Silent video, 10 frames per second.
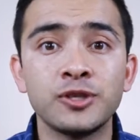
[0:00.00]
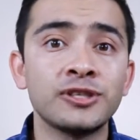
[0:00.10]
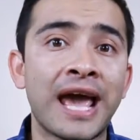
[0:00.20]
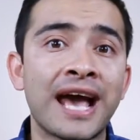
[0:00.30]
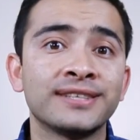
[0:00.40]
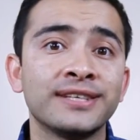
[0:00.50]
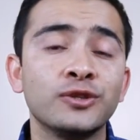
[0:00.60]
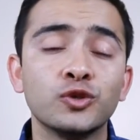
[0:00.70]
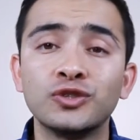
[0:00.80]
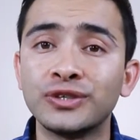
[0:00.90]
just asking
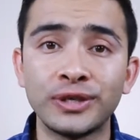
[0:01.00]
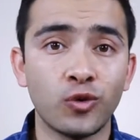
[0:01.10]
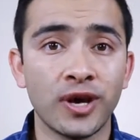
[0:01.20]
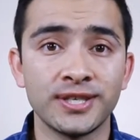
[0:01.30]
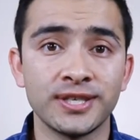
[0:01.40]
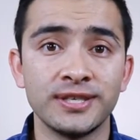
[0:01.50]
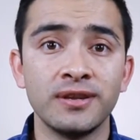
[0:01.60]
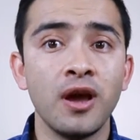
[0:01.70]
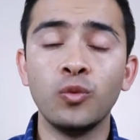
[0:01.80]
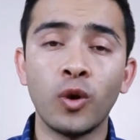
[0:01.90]
those three questions
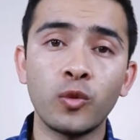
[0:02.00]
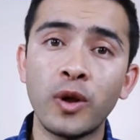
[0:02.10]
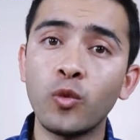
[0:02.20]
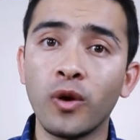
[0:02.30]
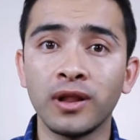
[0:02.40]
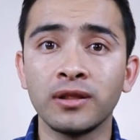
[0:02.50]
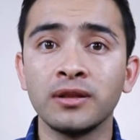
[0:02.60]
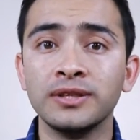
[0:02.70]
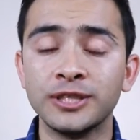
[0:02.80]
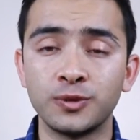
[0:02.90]
what went
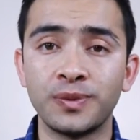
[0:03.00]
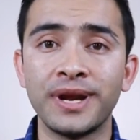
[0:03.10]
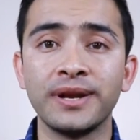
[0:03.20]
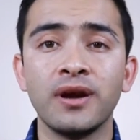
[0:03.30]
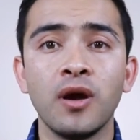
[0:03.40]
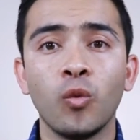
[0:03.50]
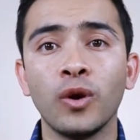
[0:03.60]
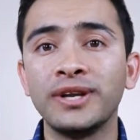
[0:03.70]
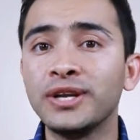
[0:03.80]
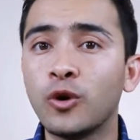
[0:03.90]
well this sprint,
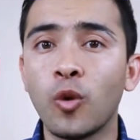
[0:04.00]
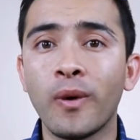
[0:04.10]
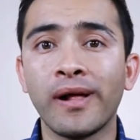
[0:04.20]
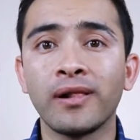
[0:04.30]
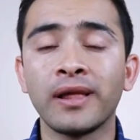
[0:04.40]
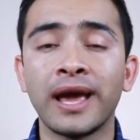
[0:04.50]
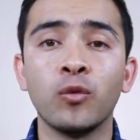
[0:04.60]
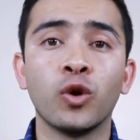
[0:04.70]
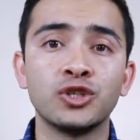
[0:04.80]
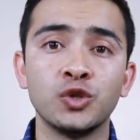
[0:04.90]
what didn't go well,
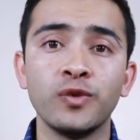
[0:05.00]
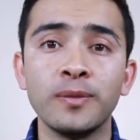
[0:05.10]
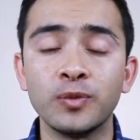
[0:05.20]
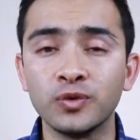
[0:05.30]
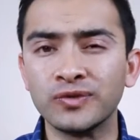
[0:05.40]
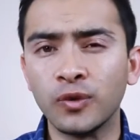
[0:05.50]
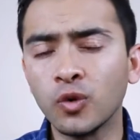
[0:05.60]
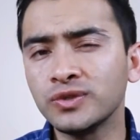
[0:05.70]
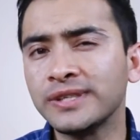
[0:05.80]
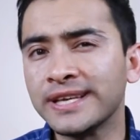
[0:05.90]
and what should we improve?
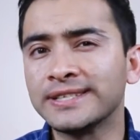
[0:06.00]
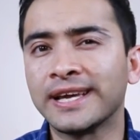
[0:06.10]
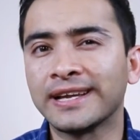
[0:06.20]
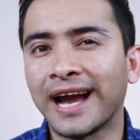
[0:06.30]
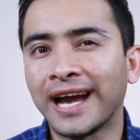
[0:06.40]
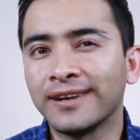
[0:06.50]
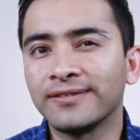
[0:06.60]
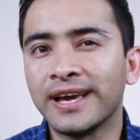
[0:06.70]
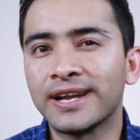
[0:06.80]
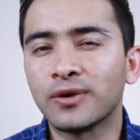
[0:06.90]
Those things can kind
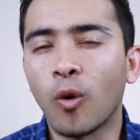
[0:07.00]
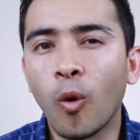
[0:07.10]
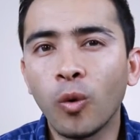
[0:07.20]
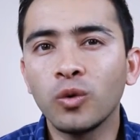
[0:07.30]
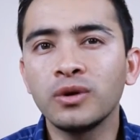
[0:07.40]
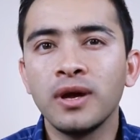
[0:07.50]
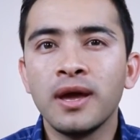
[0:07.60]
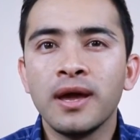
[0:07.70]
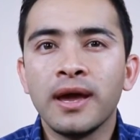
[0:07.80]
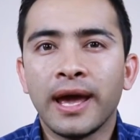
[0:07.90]
of get old.
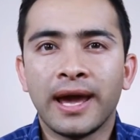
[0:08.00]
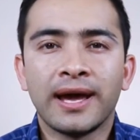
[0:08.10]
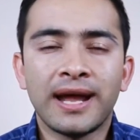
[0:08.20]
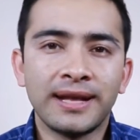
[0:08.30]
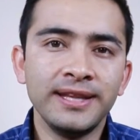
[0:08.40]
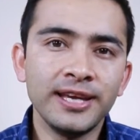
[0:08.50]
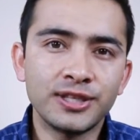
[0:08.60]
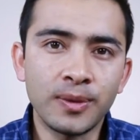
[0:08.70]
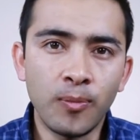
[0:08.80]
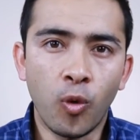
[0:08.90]
And I think
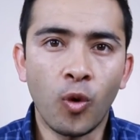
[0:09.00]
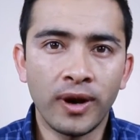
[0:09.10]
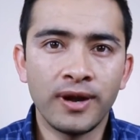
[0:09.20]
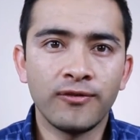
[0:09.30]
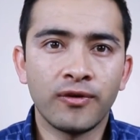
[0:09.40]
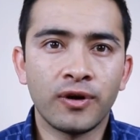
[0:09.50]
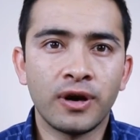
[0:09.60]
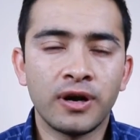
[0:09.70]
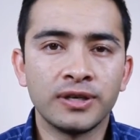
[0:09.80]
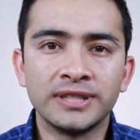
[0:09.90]
it's important
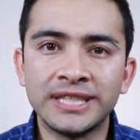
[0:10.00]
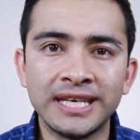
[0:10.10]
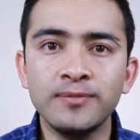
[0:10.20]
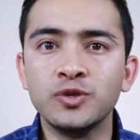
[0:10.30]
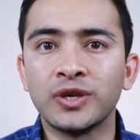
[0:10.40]
for teams